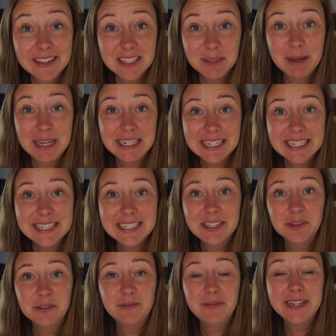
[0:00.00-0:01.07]
that's my list
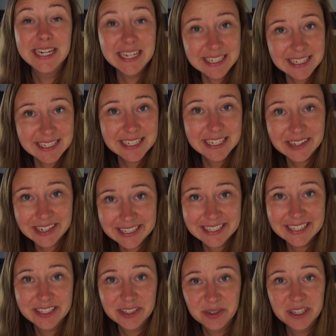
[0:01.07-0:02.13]
of necessary
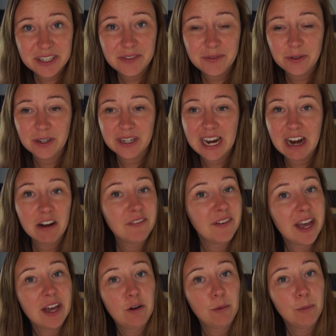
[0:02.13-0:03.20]
accessories for a
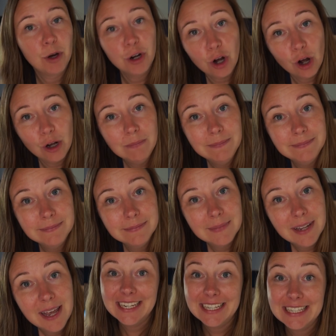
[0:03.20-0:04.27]
caravan or a motorhome.
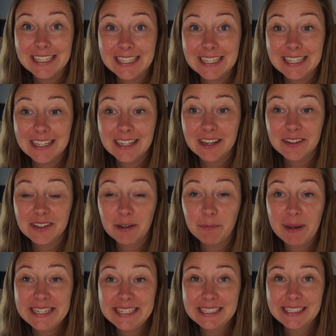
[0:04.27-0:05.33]
So I'm
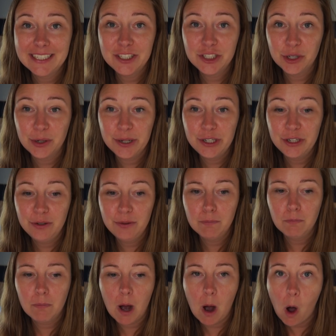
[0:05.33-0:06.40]
basically showing you
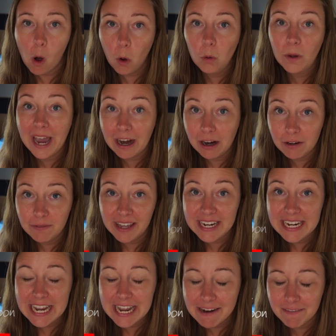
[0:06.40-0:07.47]
my whole
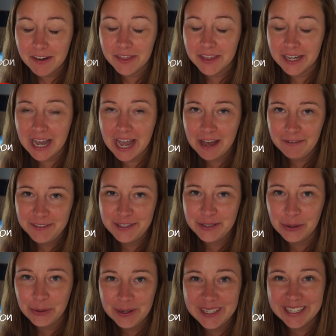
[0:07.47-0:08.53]
caravan, everything I have
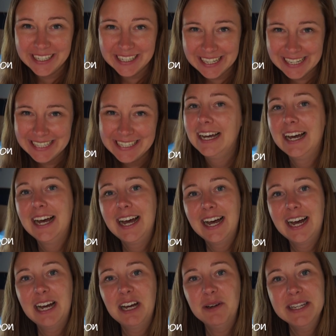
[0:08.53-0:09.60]
stored in it.
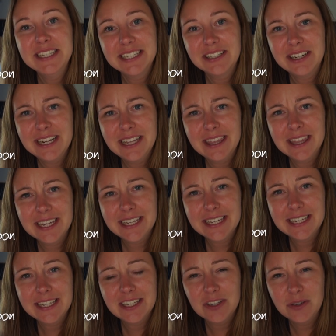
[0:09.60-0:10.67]
Is there
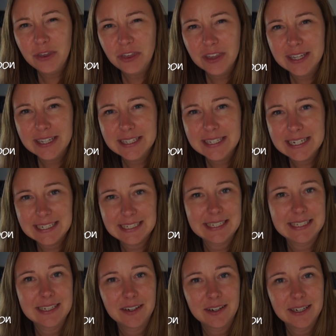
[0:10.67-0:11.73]
anything you think is
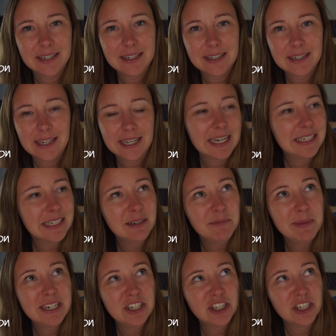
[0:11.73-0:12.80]
necessary? Like, I didn't
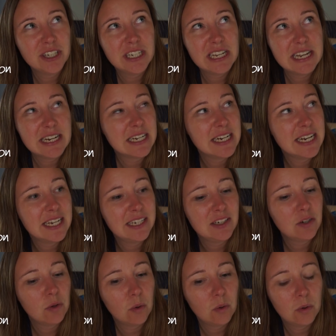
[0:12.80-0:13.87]
mention
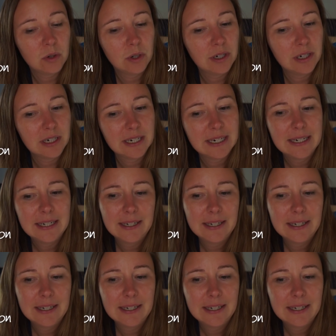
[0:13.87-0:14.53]
internet or